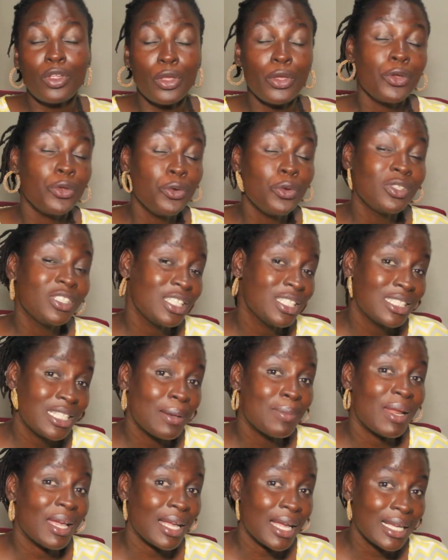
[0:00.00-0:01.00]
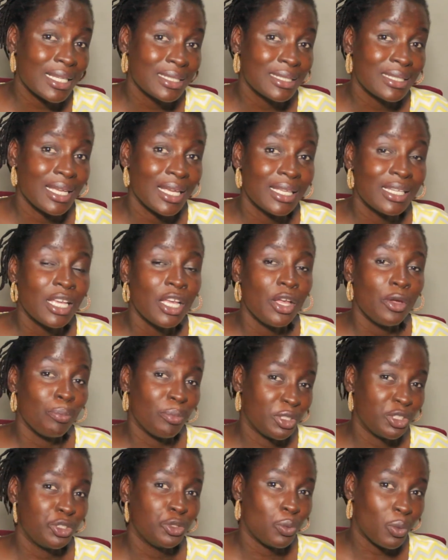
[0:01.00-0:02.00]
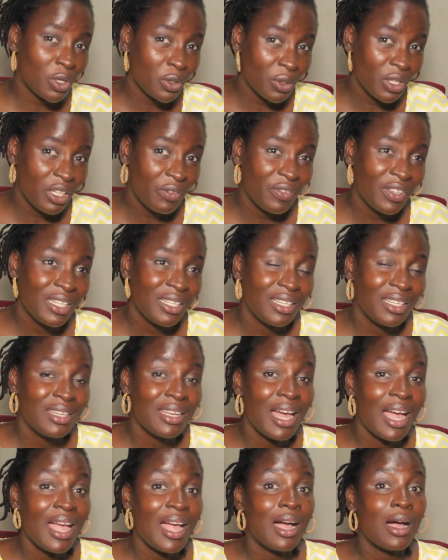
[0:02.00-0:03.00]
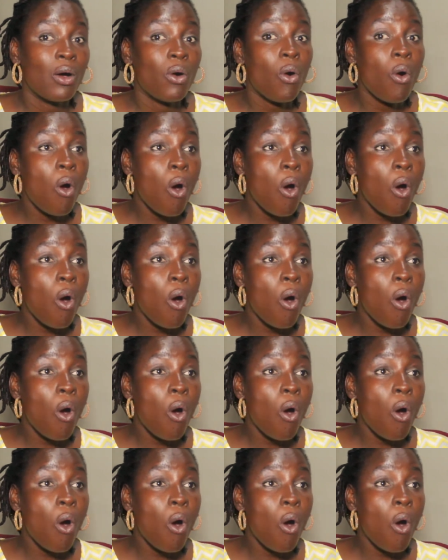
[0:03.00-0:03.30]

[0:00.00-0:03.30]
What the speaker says: notice them, like I said, but you want to live in denial,